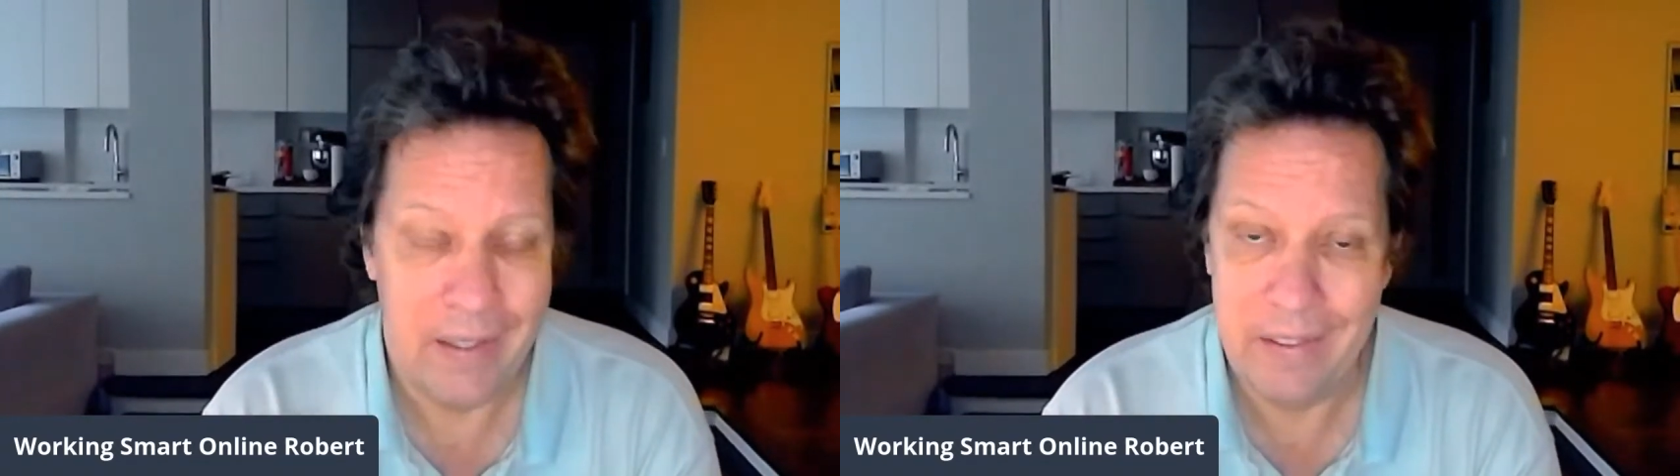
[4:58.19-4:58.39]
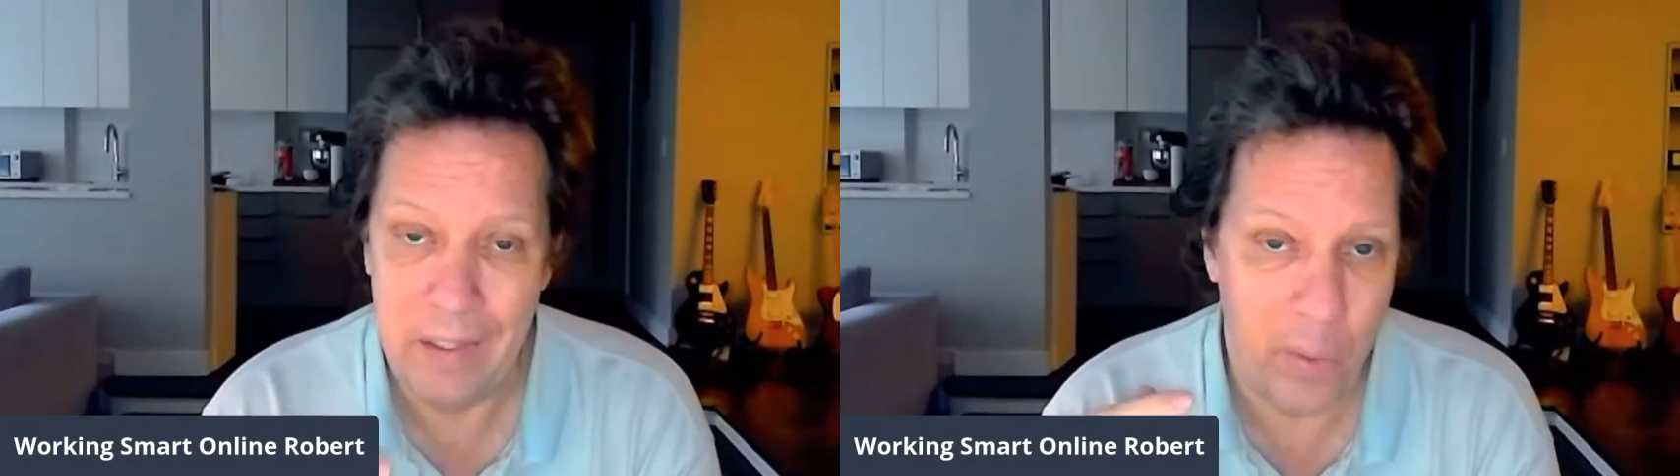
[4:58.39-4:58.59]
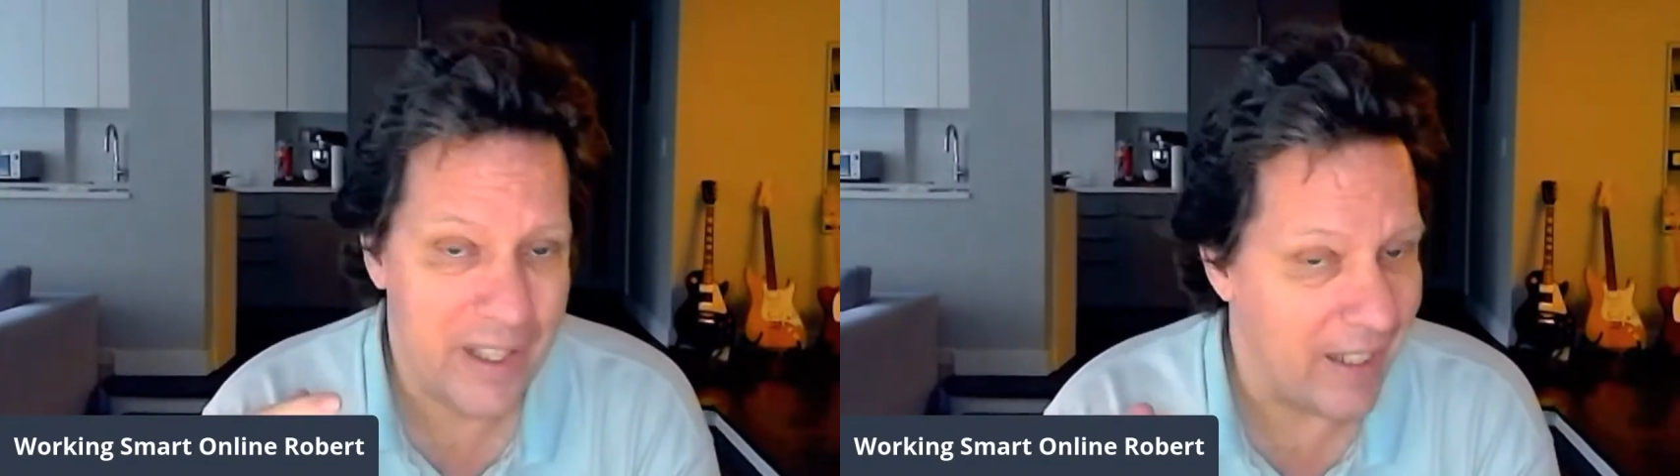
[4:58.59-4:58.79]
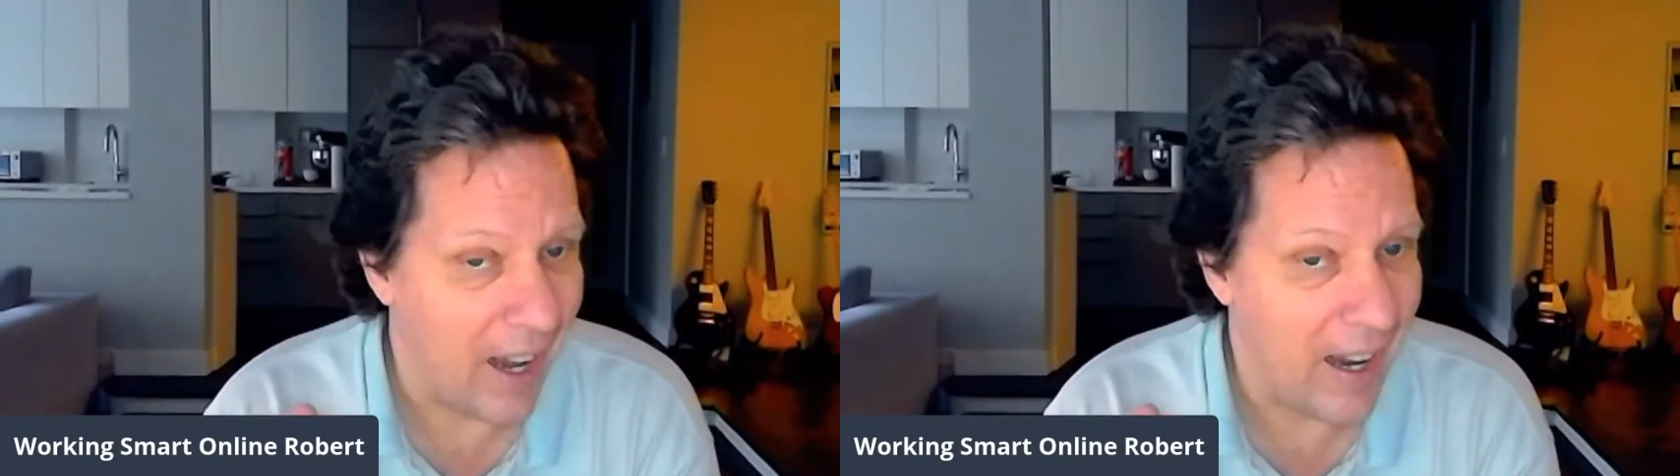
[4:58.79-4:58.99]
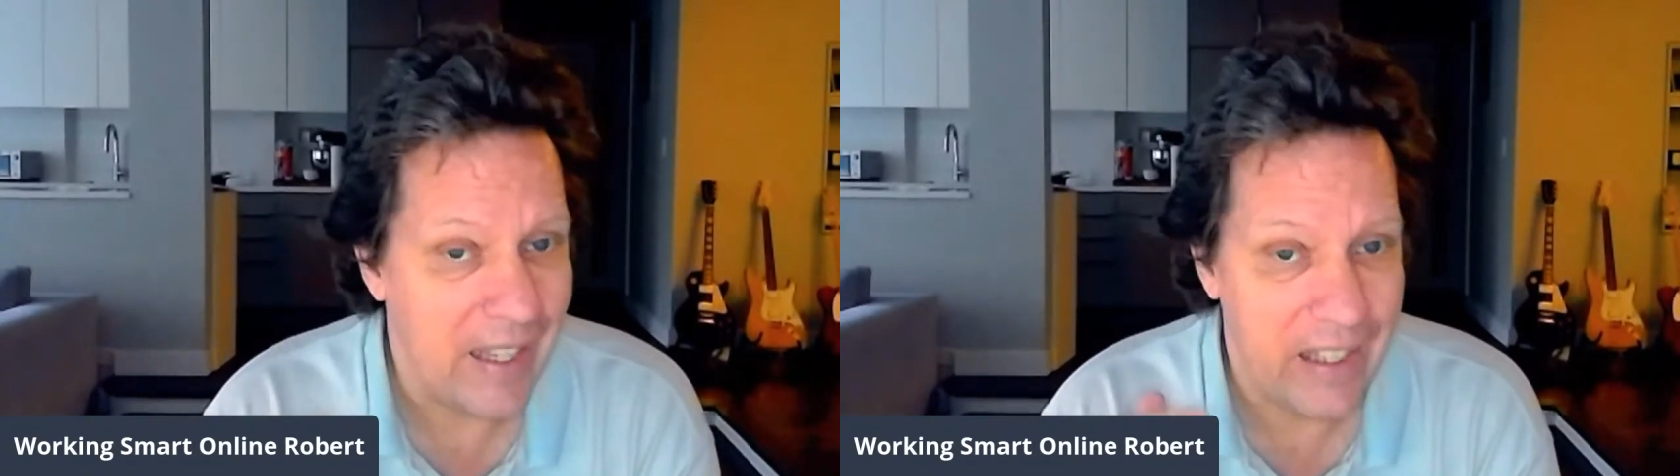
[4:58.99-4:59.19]
No, it's
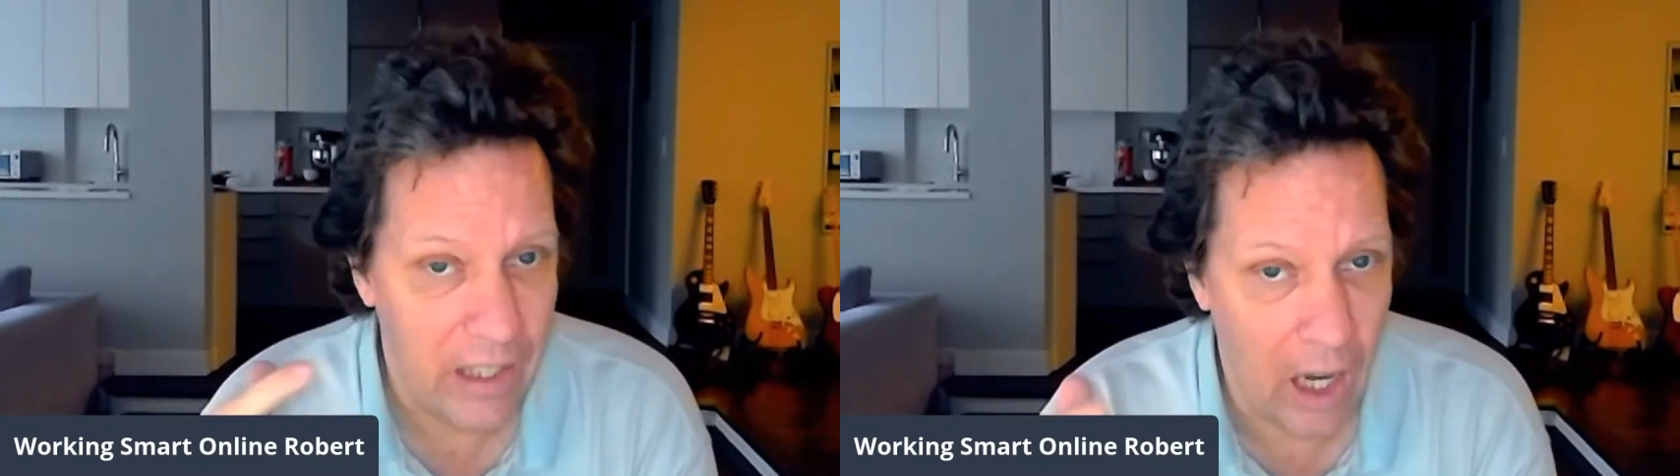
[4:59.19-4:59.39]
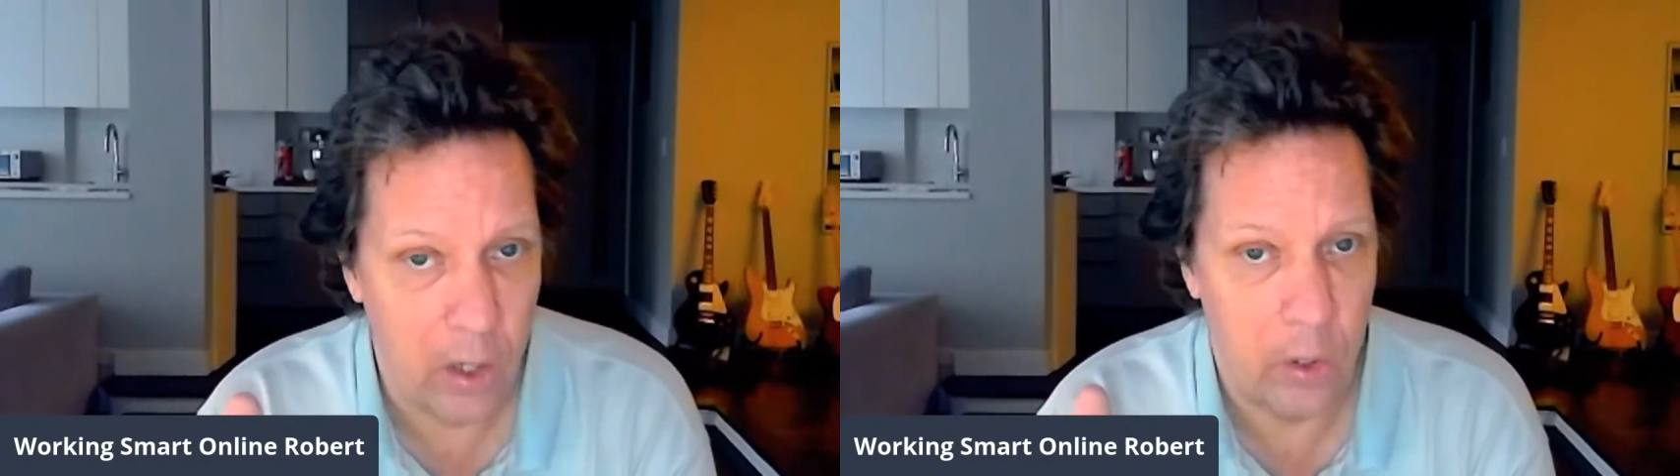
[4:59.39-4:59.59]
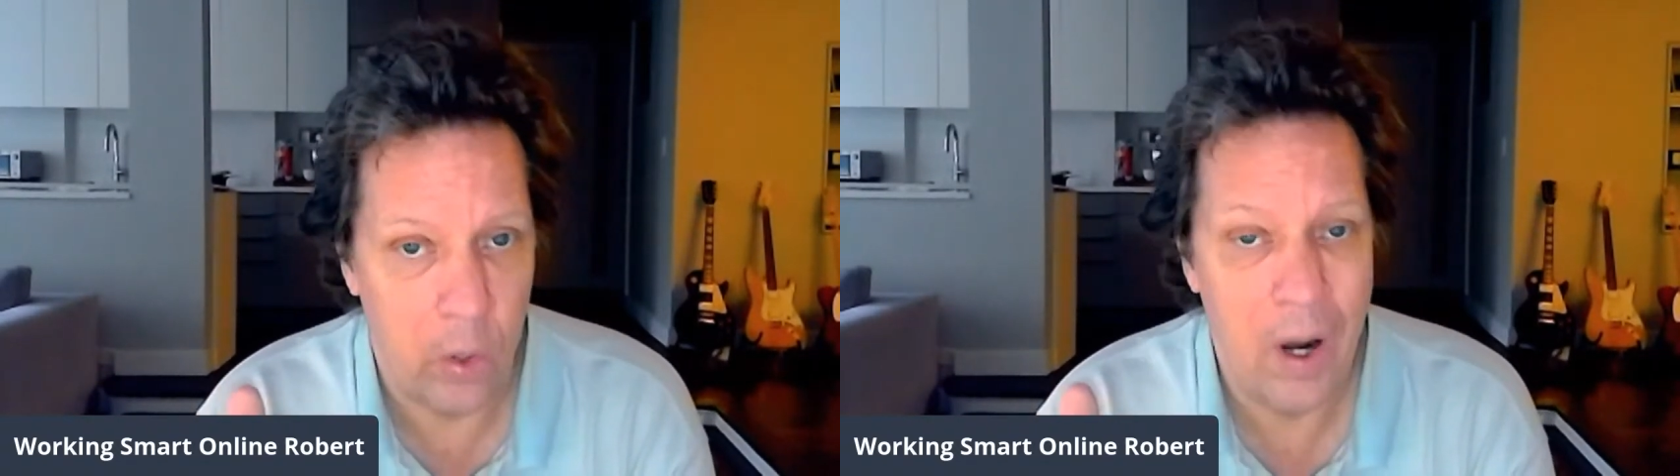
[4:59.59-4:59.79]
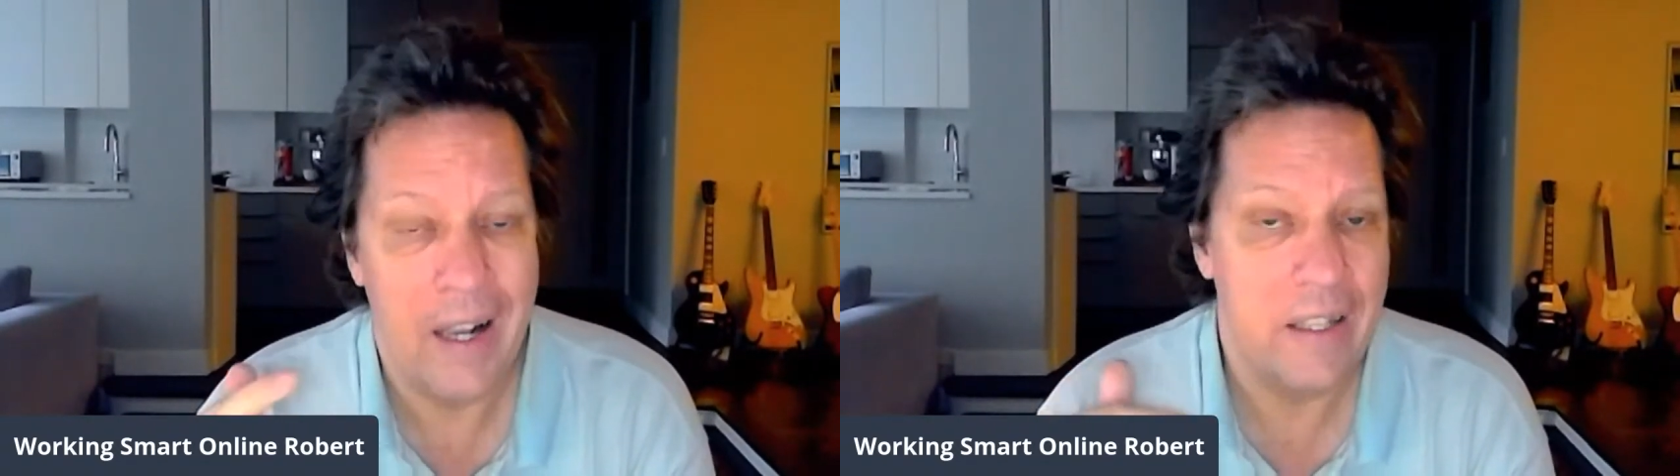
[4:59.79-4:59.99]
not Yahoo.